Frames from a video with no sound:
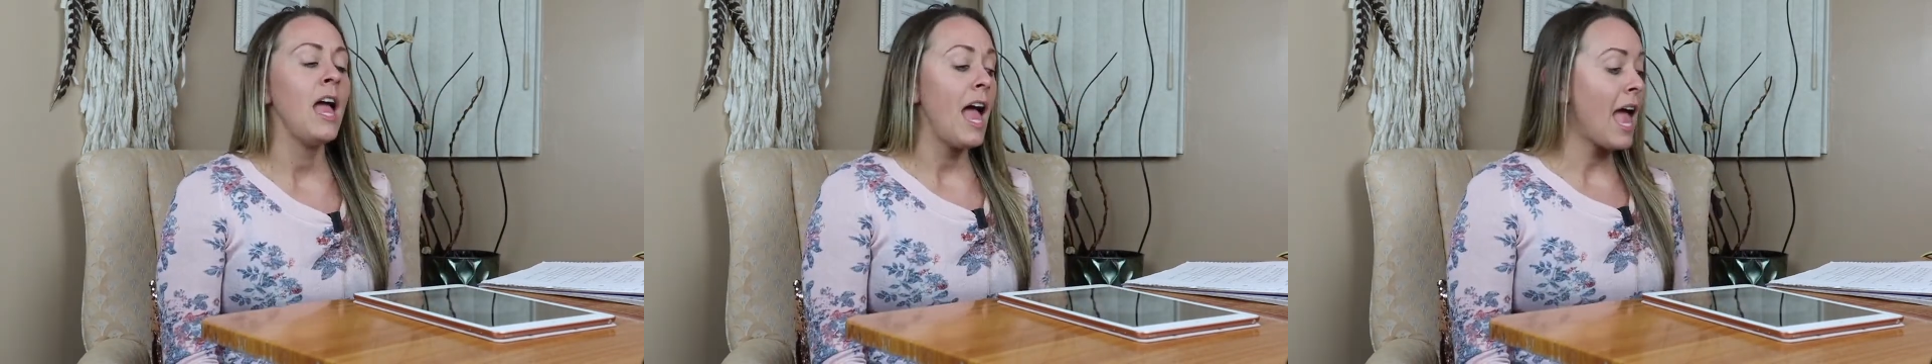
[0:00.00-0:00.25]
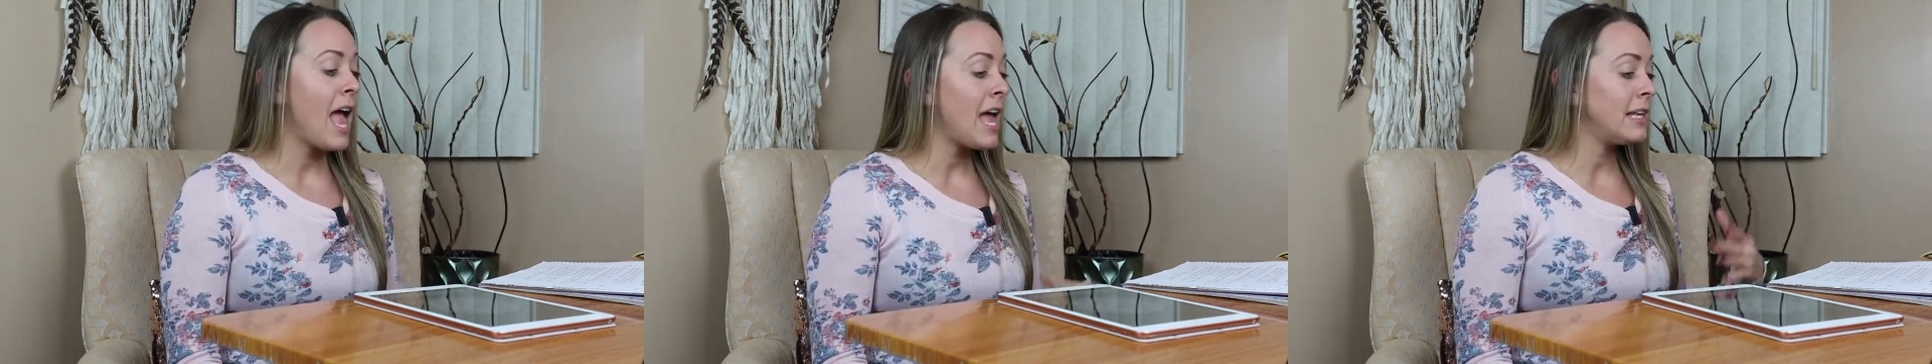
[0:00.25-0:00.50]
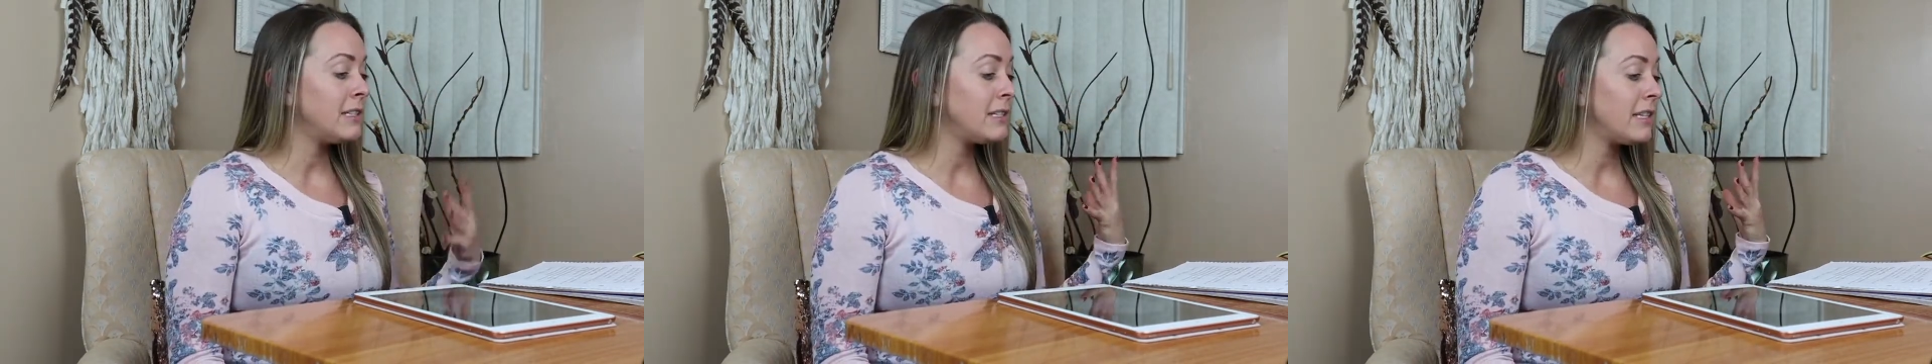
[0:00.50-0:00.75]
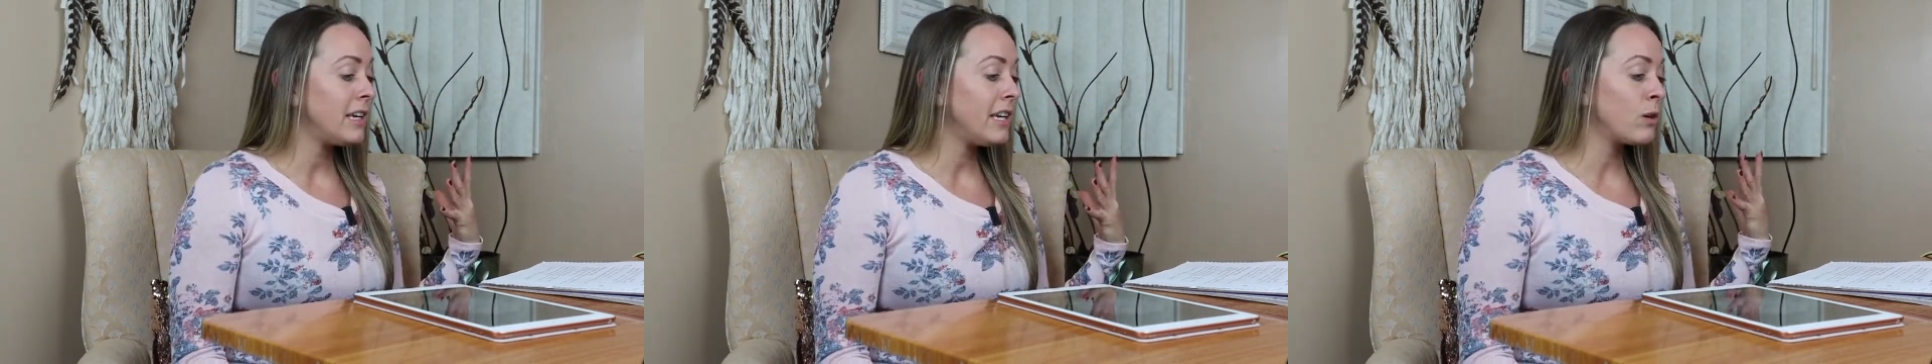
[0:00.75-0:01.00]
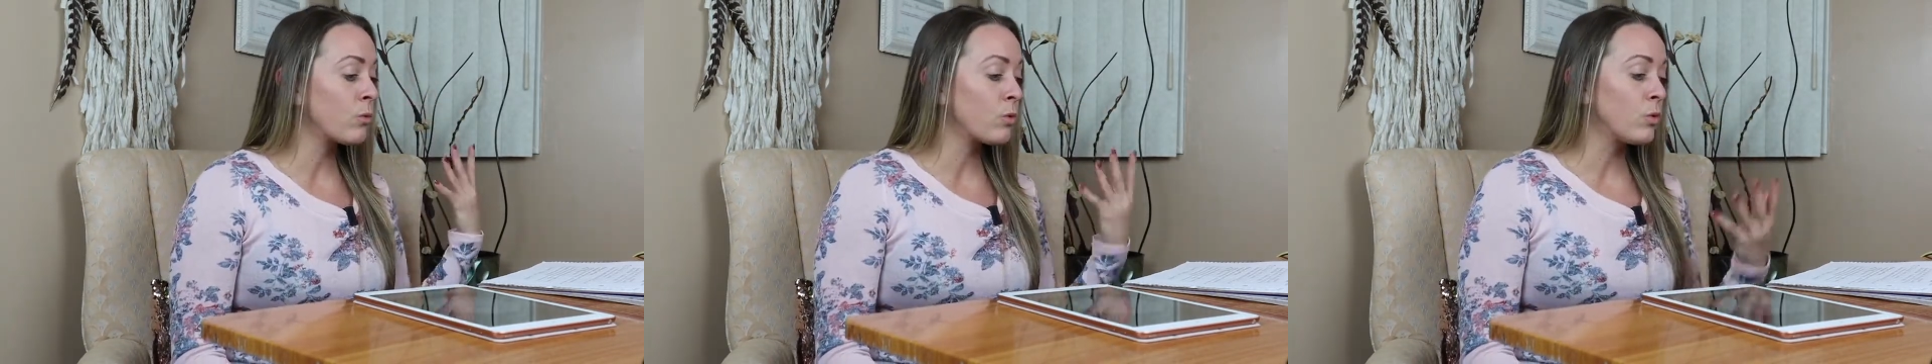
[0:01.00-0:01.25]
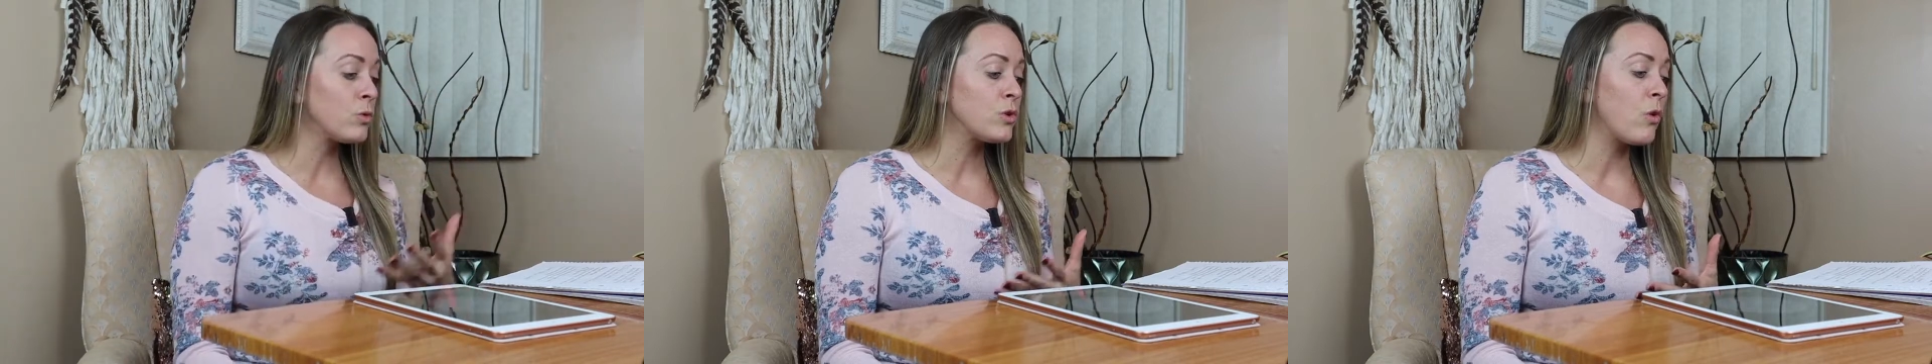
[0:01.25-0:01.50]
And it
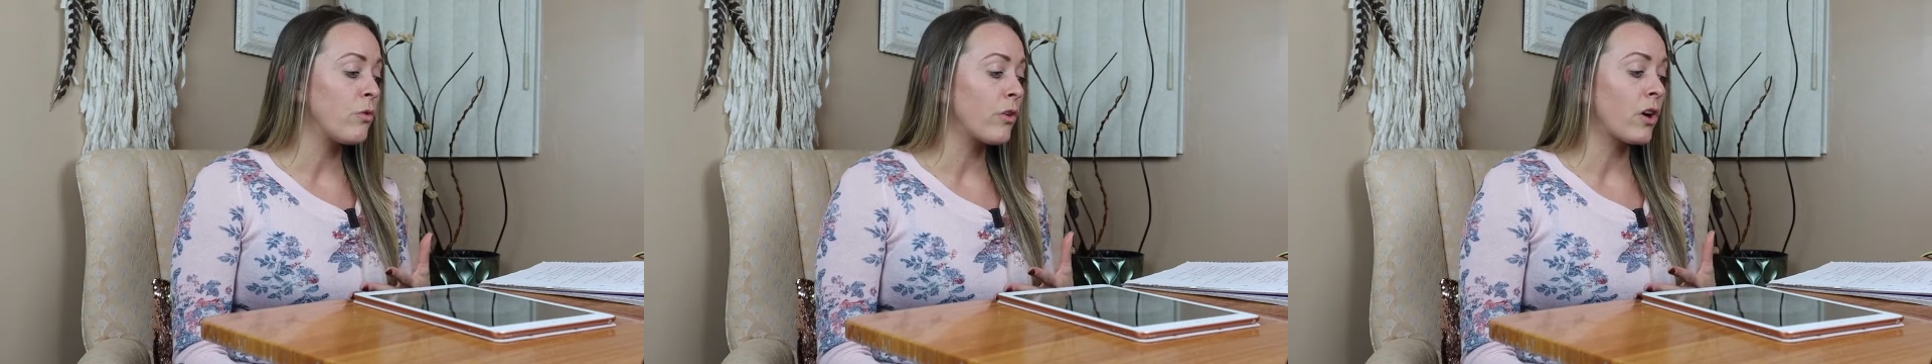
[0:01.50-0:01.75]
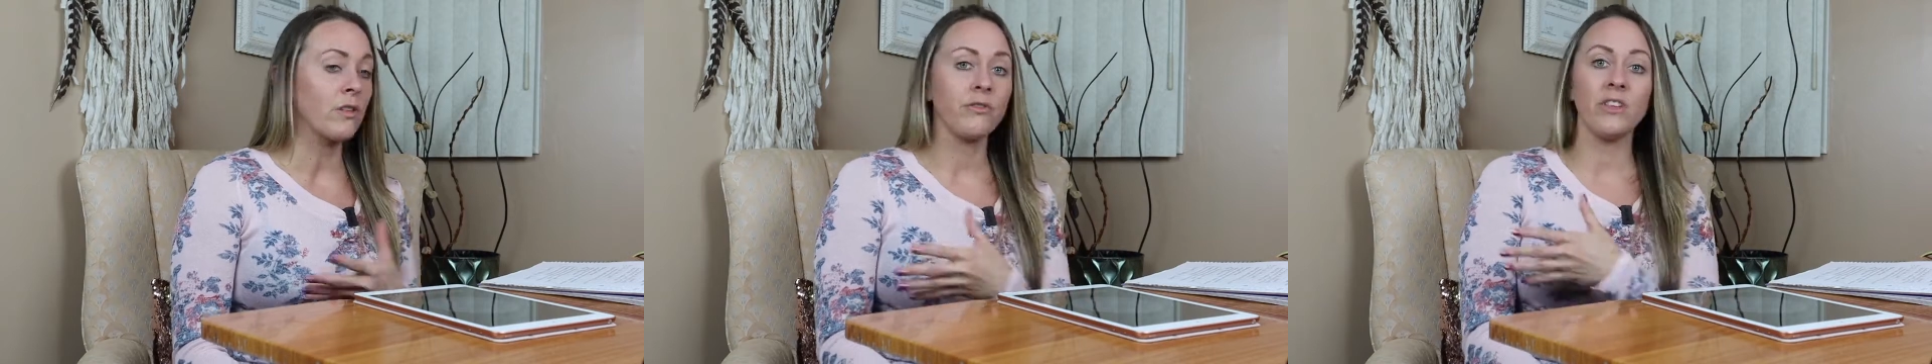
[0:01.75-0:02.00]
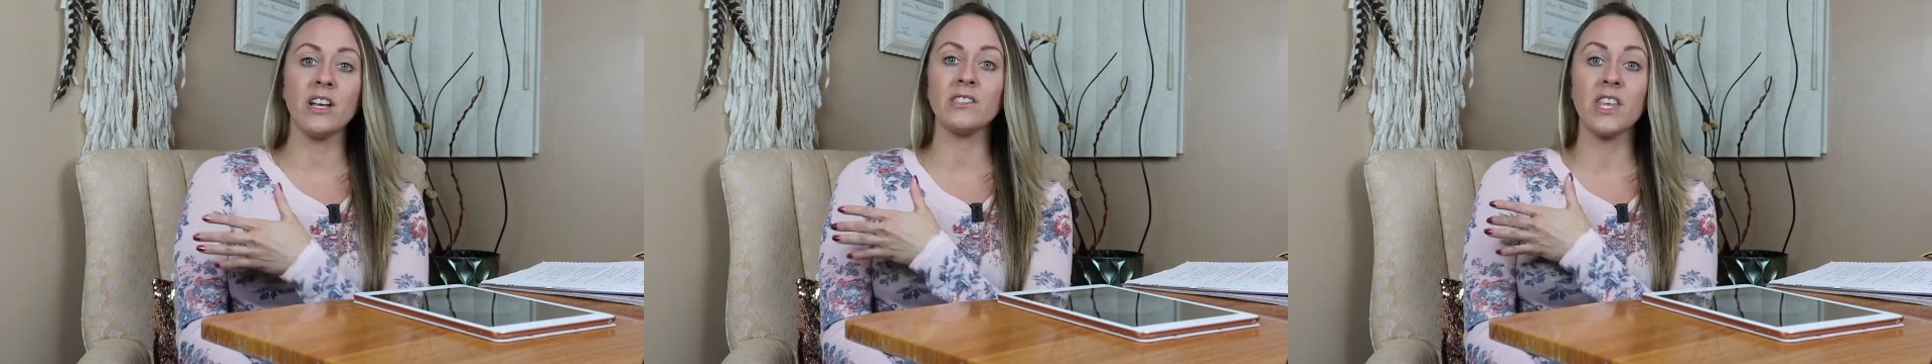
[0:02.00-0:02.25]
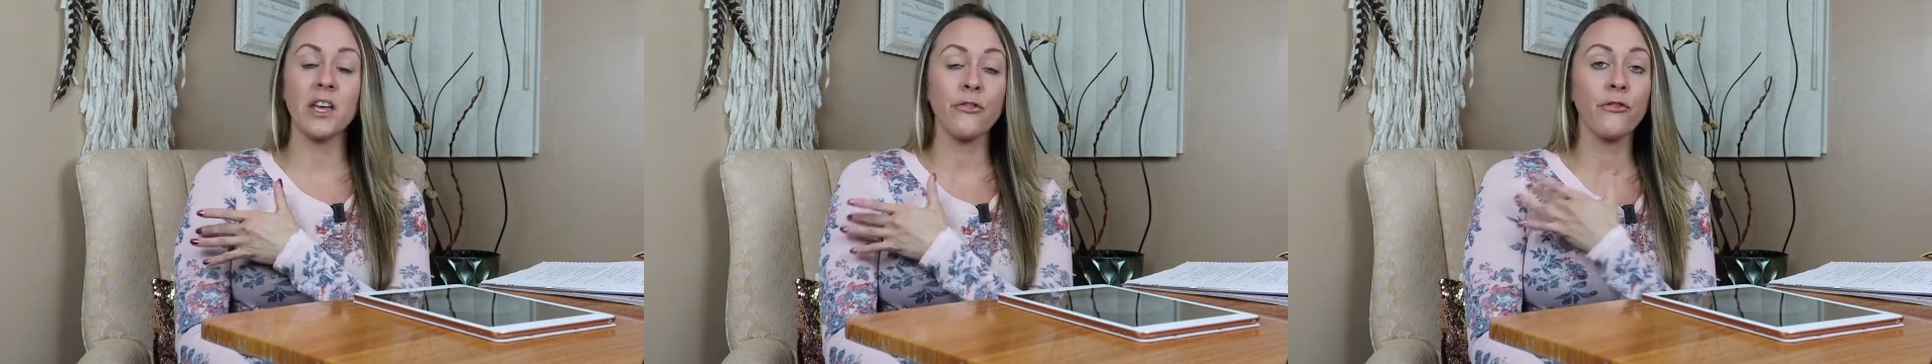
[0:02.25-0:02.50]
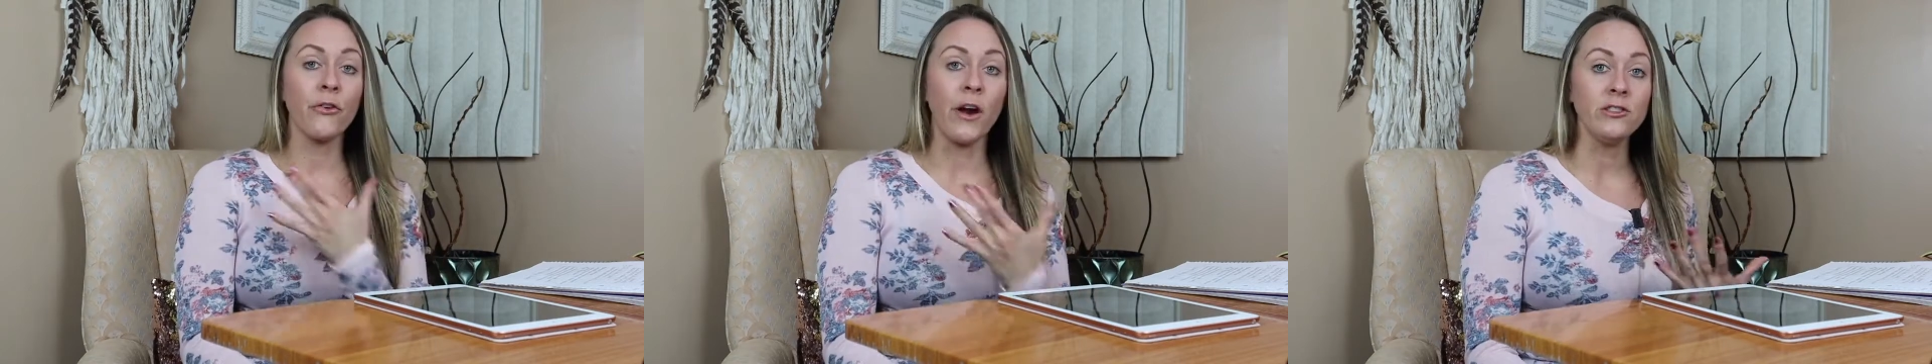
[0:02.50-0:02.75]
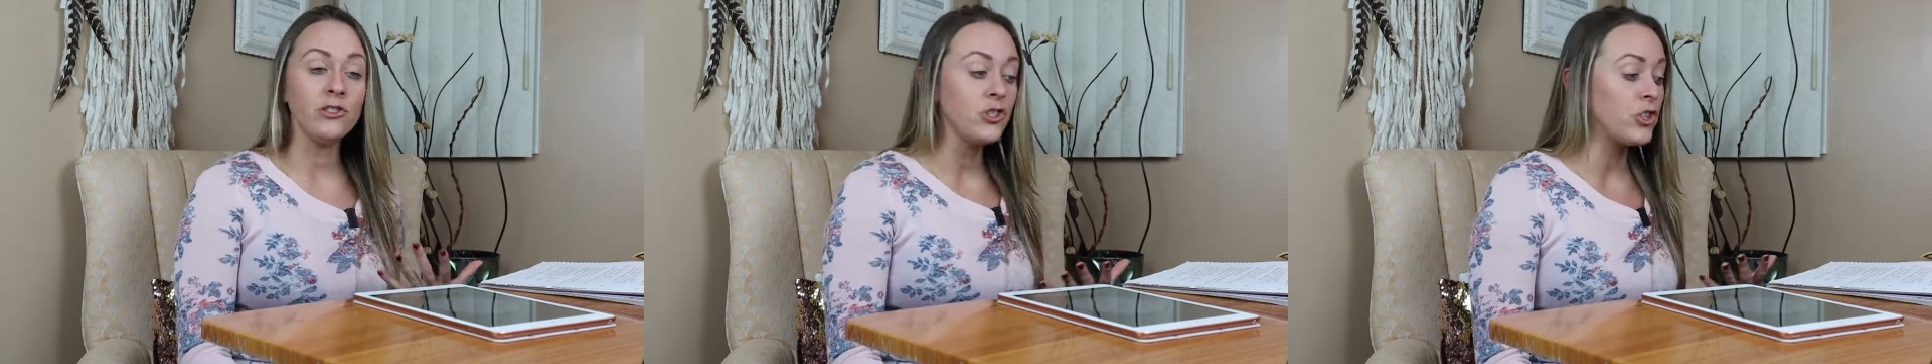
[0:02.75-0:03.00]
rules over things like
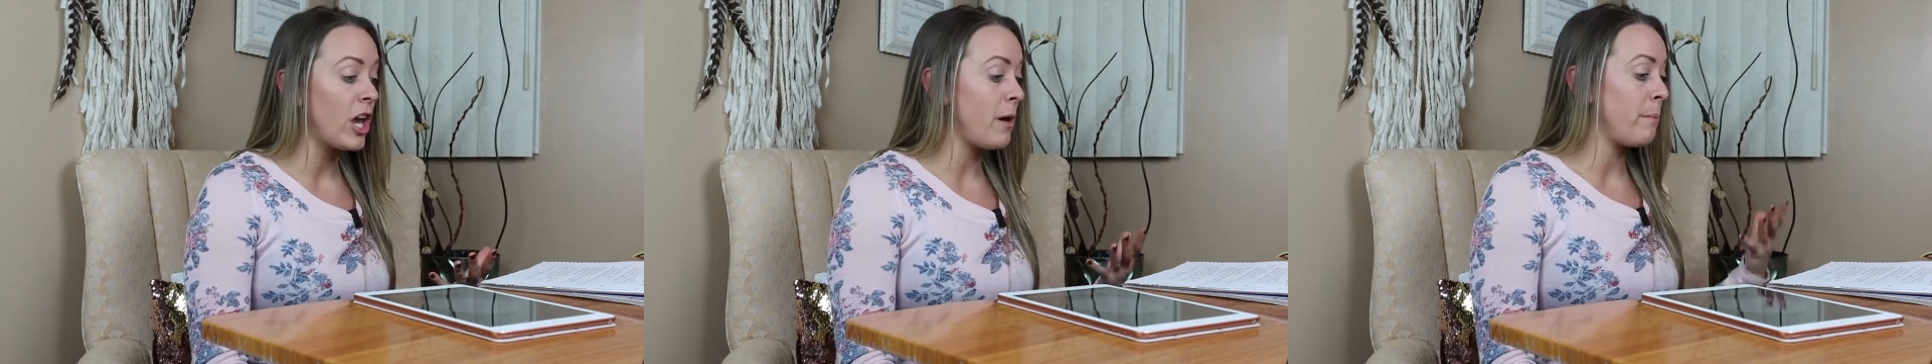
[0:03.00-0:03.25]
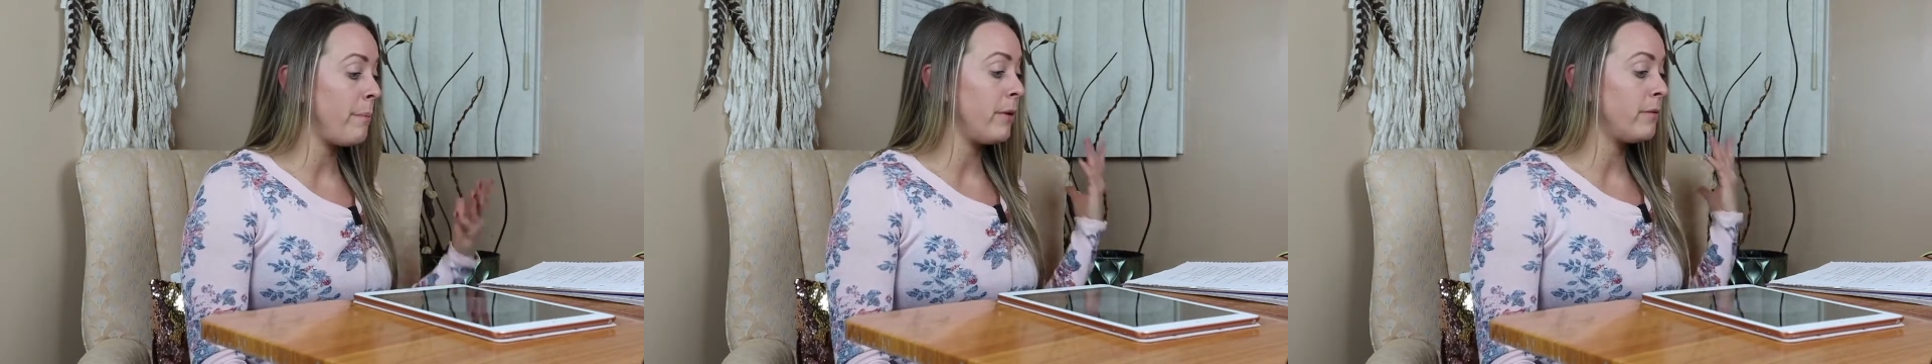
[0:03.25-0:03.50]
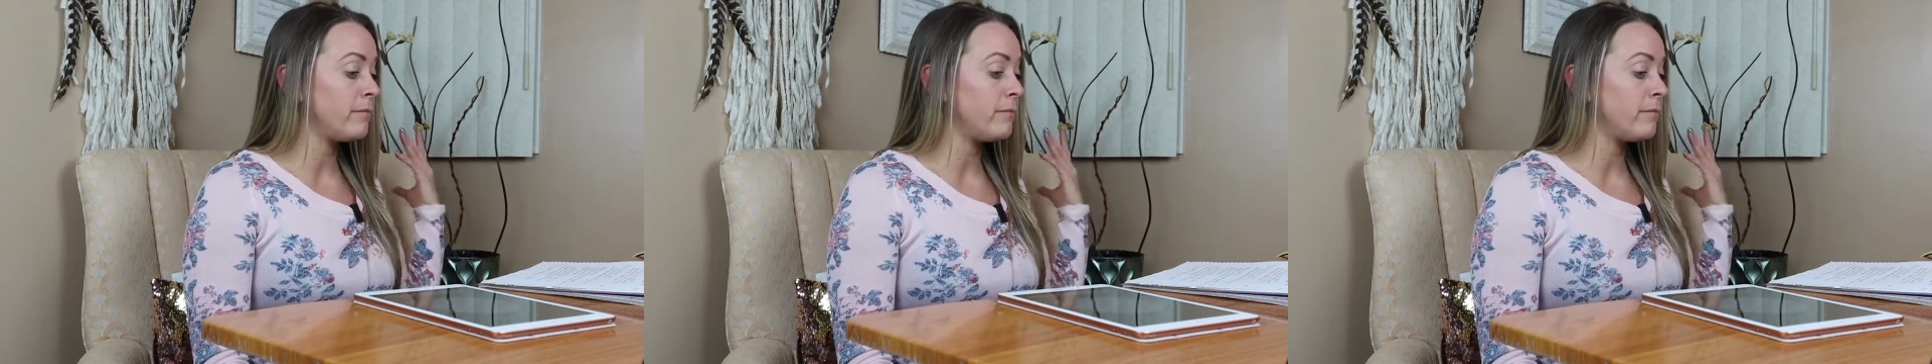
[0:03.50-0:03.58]
friendship,